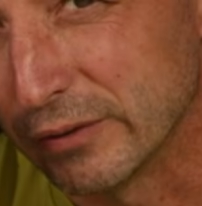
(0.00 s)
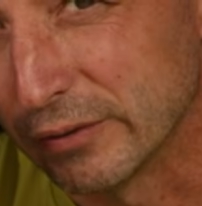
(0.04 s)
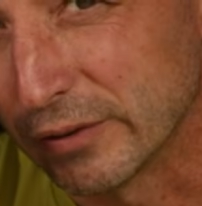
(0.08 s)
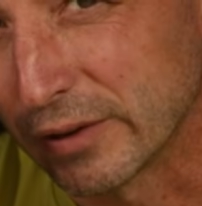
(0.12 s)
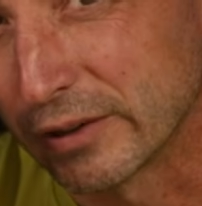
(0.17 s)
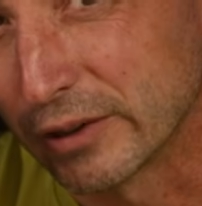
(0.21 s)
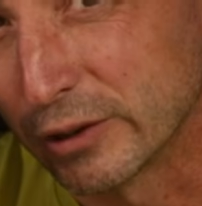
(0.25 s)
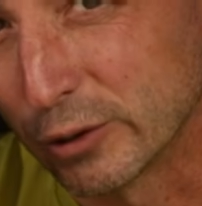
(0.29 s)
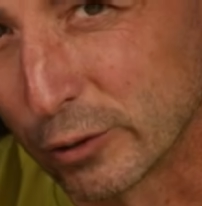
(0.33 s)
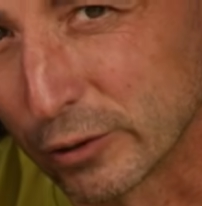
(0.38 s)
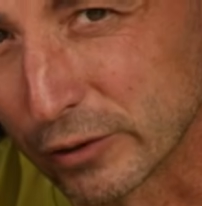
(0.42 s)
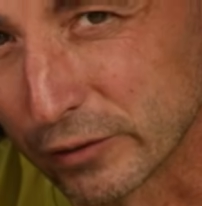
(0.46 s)

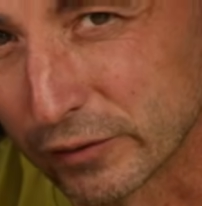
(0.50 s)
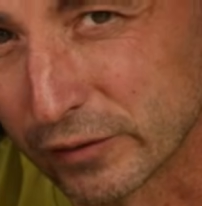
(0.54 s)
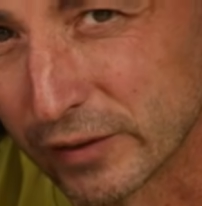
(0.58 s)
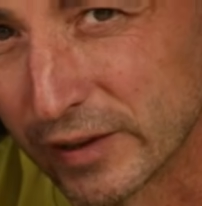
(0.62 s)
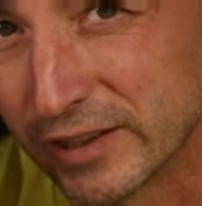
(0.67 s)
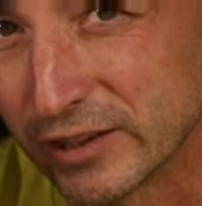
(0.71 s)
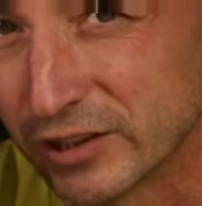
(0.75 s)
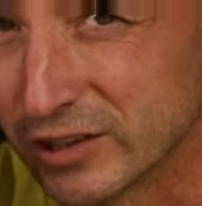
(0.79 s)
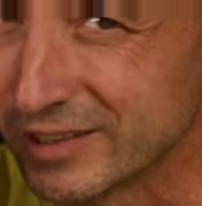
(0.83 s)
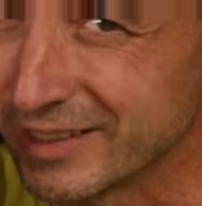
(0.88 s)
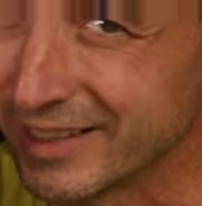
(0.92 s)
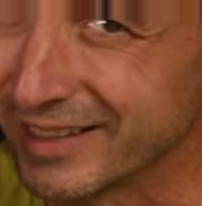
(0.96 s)
very hot
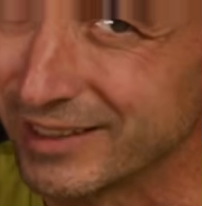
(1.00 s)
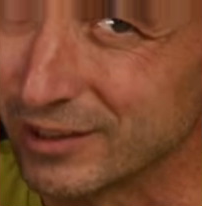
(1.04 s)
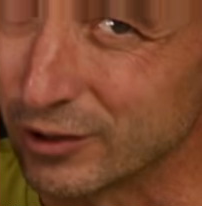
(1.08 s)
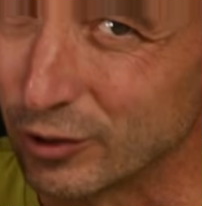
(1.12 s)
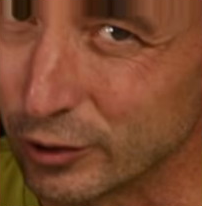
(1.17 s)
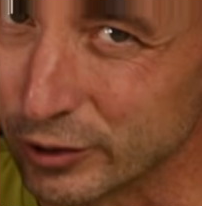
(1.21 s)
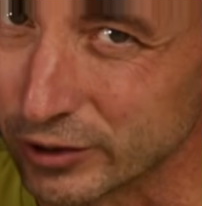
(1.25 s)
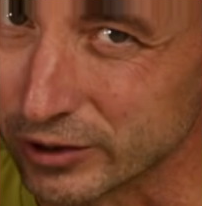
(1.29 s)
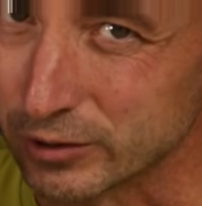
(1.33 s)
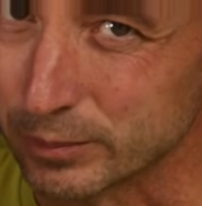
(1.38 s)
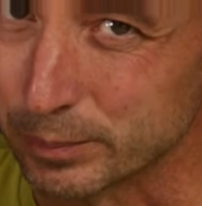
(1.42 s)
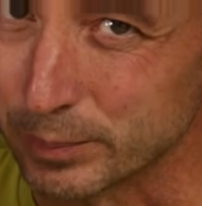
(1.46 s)
phases and the
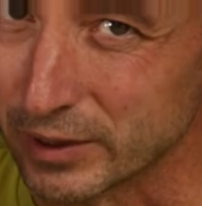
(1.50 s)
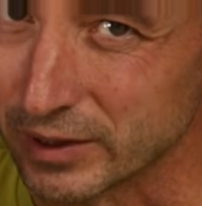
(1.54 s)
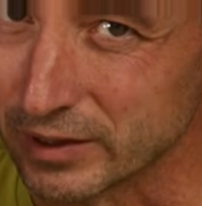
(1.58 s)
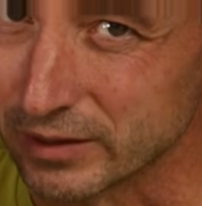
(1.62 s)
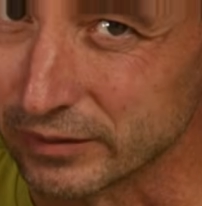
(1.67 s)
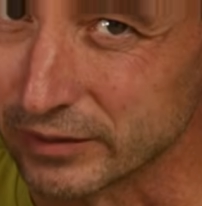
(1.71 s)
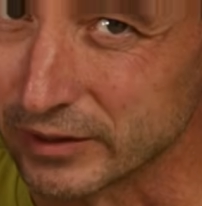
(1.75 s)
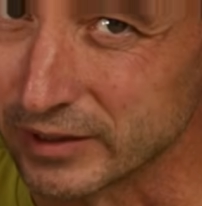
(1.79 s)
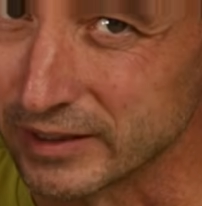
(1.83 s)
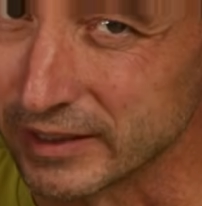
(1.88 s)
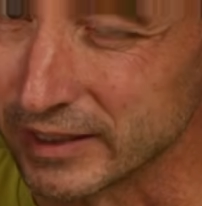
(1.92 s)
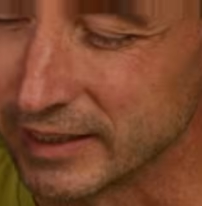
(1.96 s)
hottest part
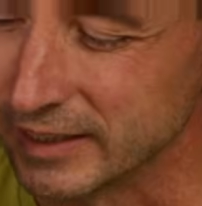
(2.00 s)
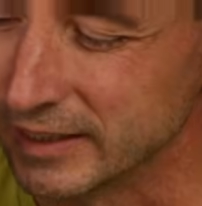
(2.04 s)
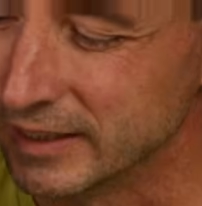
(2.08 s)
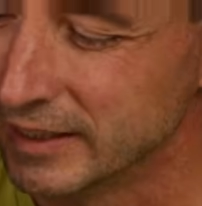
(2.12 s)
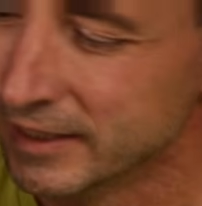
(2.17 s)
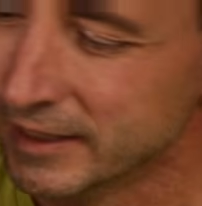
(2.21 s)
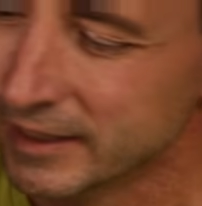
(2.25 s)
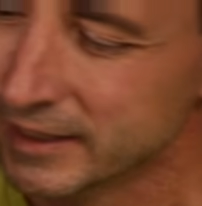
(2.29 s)
of the day.